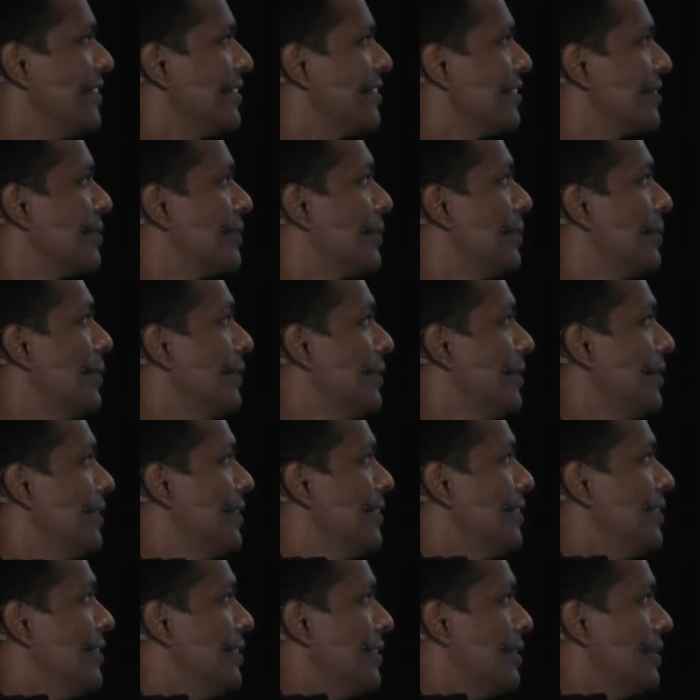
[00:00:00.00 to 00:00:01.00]
So
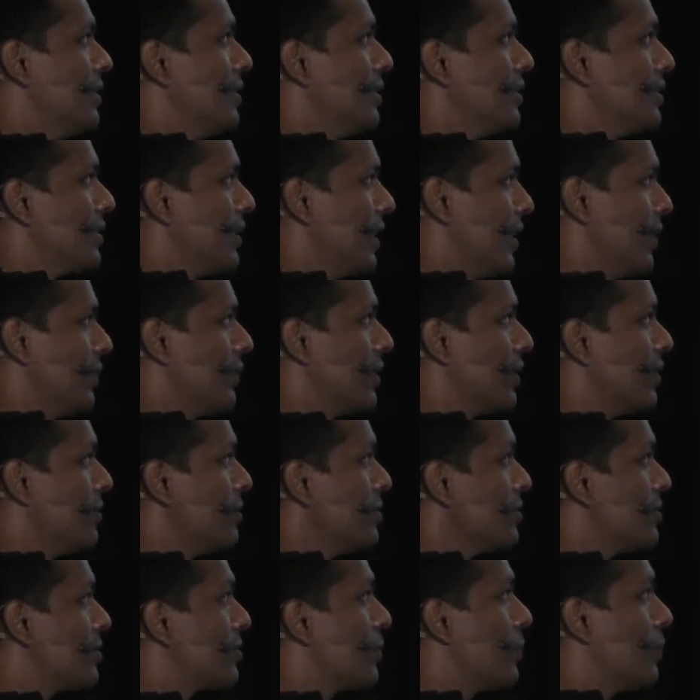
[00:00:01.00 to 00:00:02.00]
here we
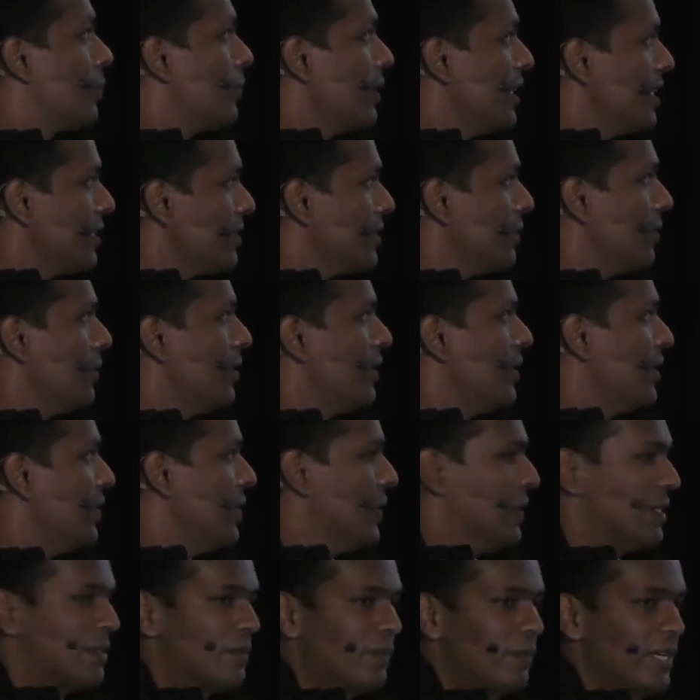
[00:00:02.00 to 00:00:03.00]
go. So
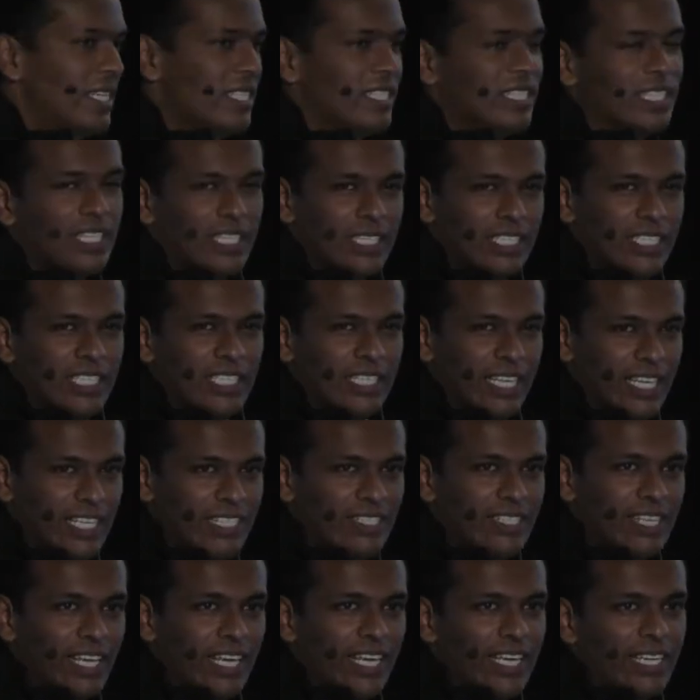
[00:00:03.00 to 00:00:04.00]
placeholder is basically
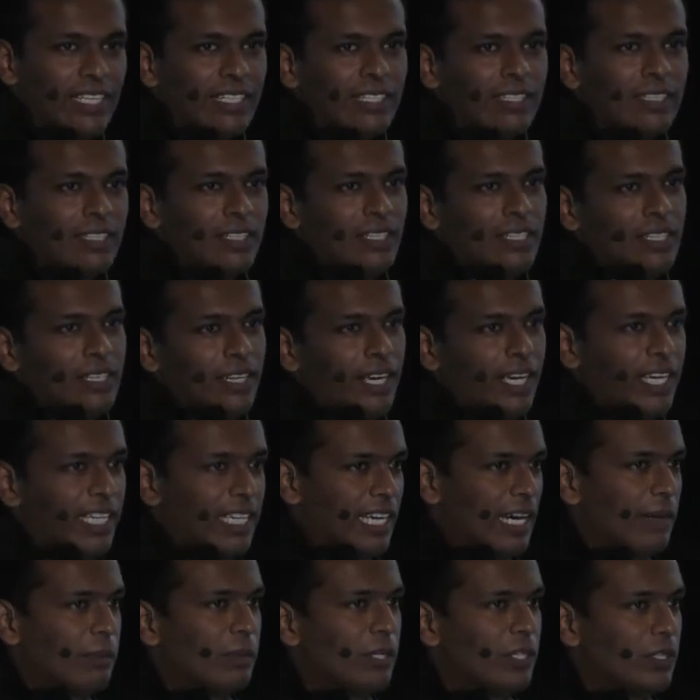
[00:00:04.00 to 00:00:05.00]
like saying,
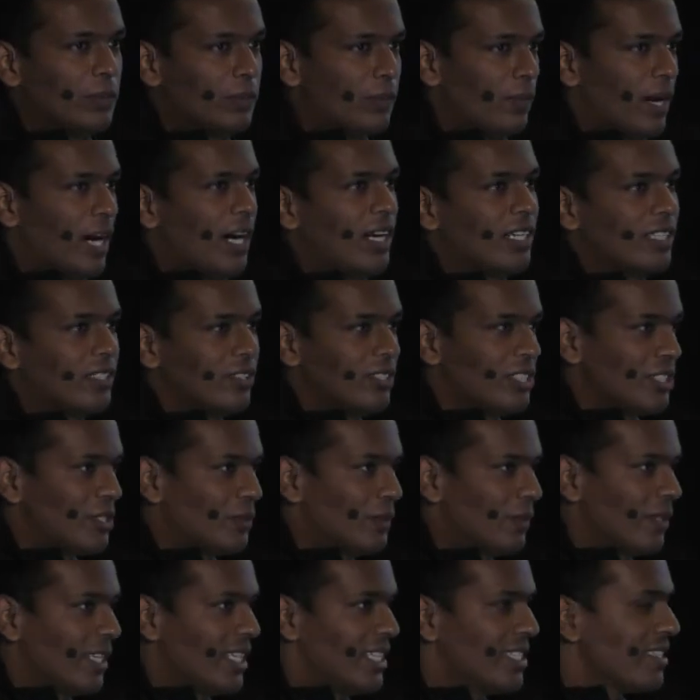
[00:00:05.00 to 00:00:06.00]
hey, I'm going to mark
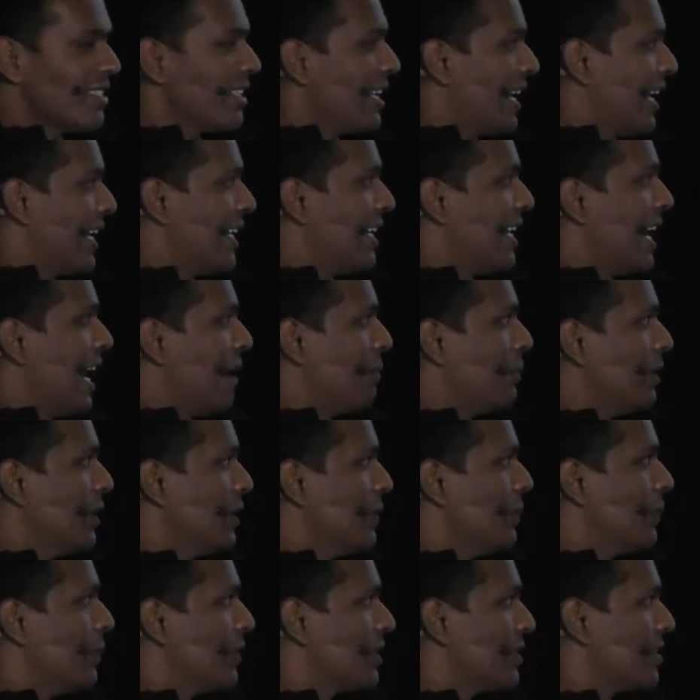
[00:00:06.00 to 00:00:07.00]
this place, and I'm
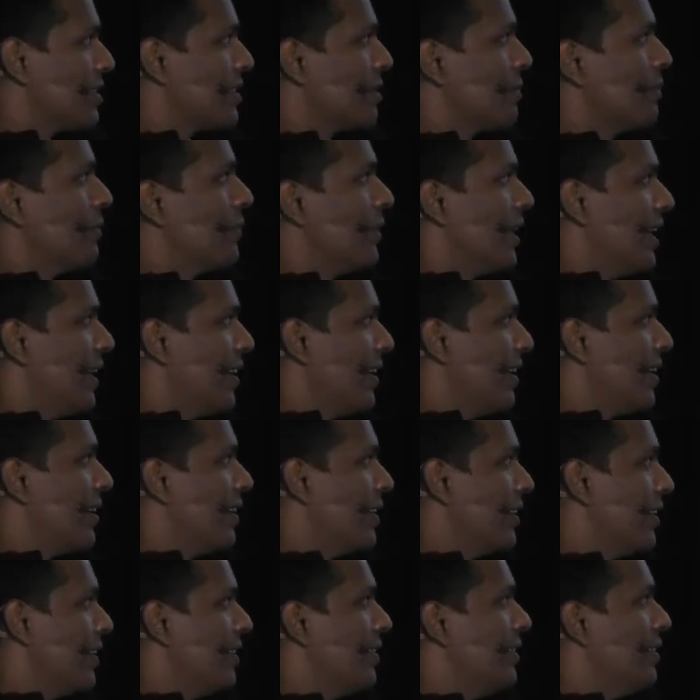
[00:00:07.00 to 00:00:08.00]
going to put some data
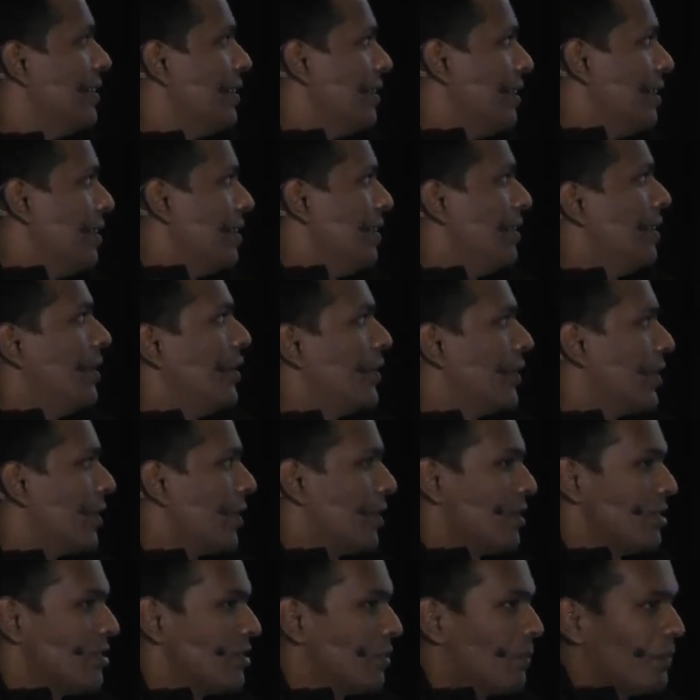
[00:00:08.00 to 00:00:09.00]
here later
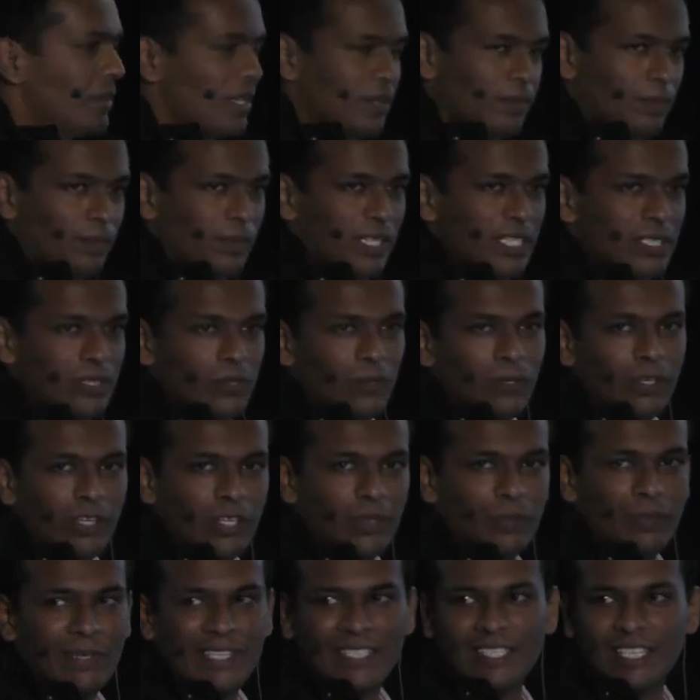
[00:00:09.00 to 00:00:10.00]
on. So
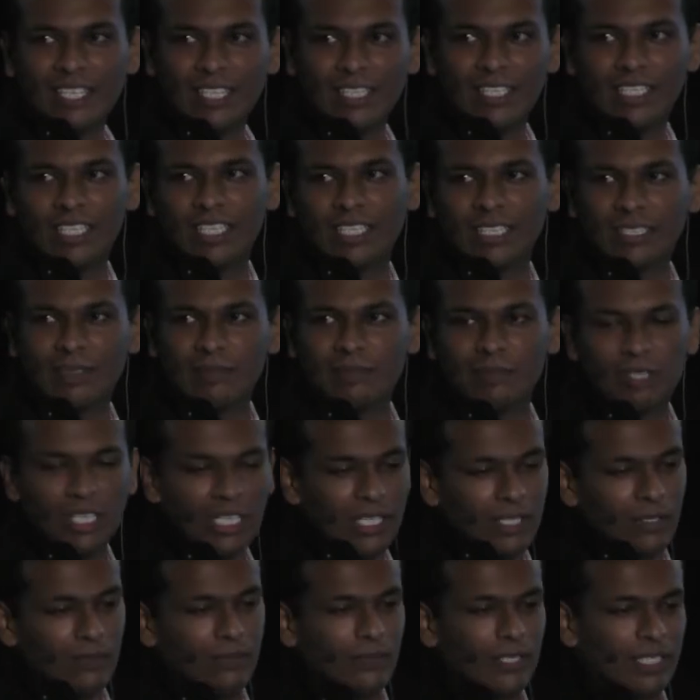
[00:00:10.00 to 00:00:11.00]
placeholder, basically,
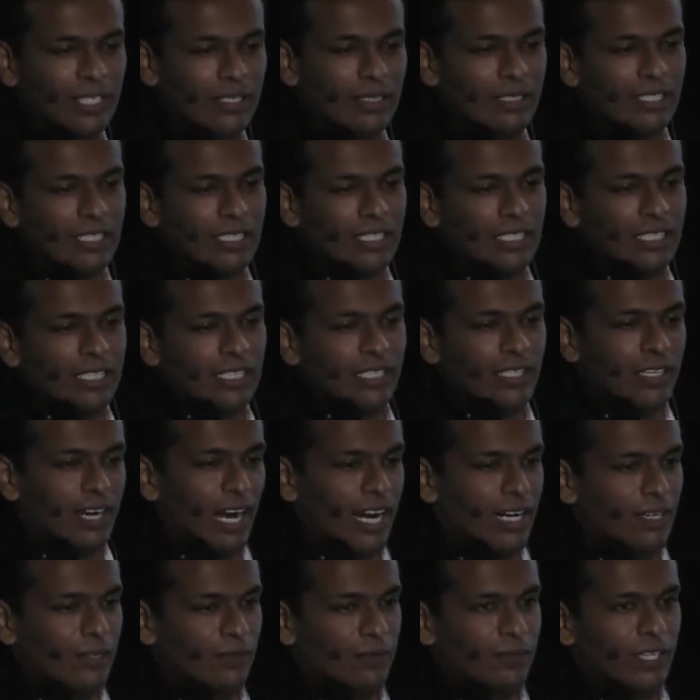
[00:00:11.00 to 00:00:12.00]
think of it
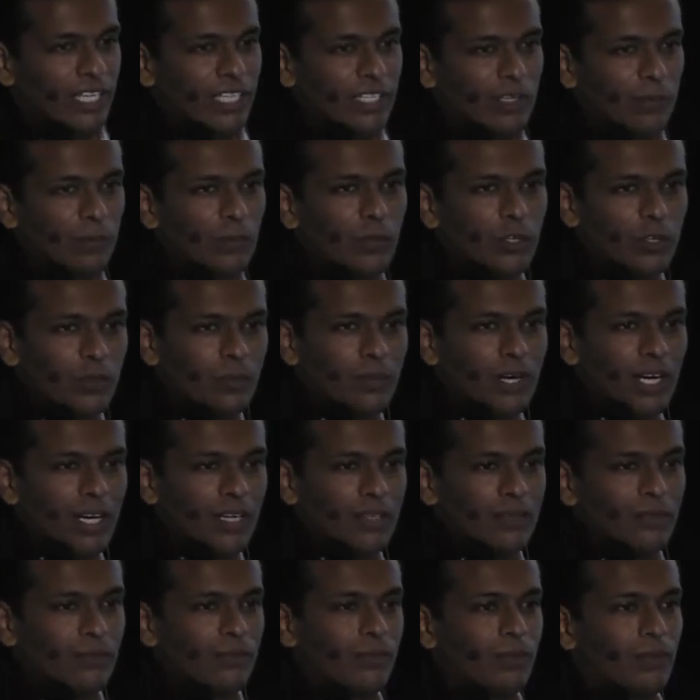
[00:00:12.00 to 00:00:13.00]
kind of like a
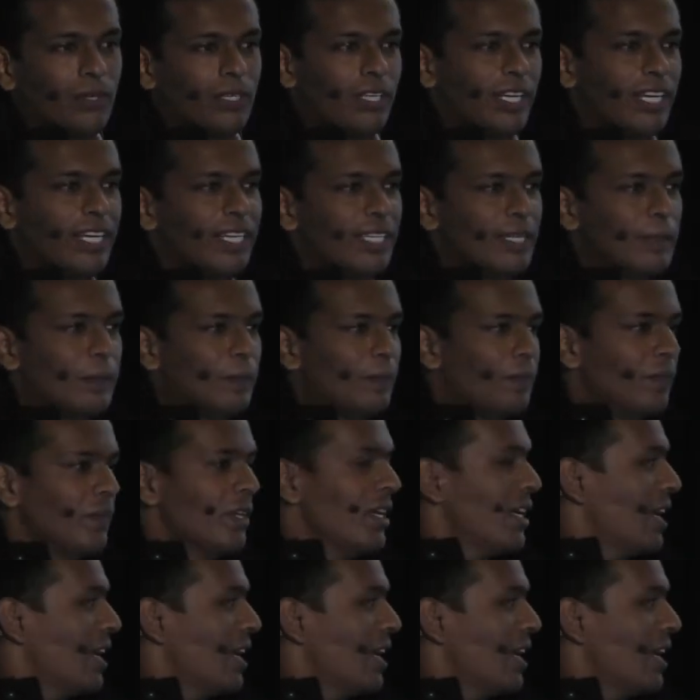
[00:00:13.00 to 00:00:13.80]
bookmark for data.